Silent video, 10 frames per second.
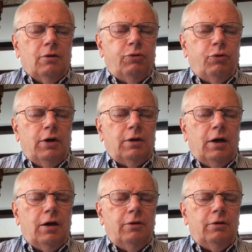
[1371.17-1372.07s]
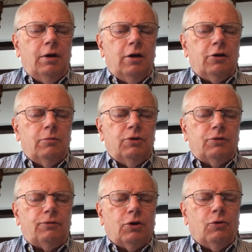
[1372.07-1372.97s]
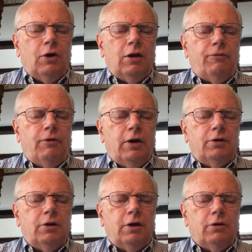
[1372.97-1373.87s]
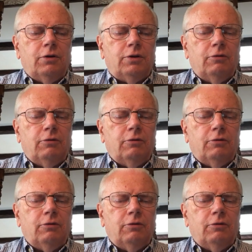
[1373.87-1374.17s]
What are the arguments for qualified inerrancy?